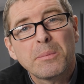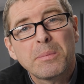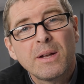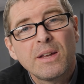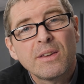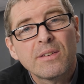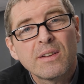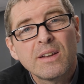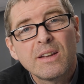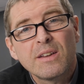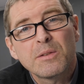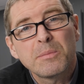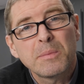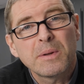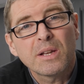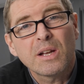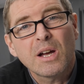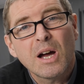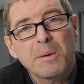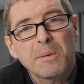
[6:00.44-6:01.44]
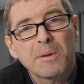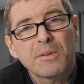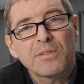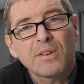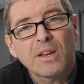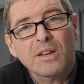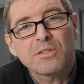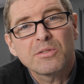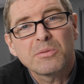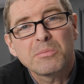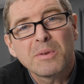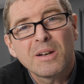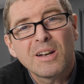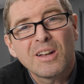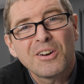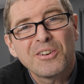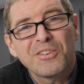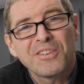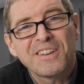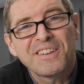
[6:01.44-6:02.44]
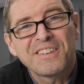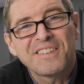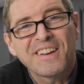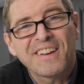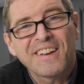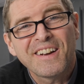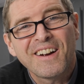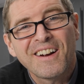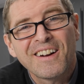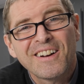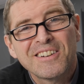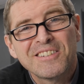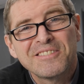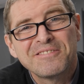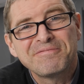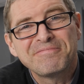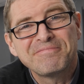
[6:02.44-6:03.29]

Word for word: please leave them in the comment section below, and take care.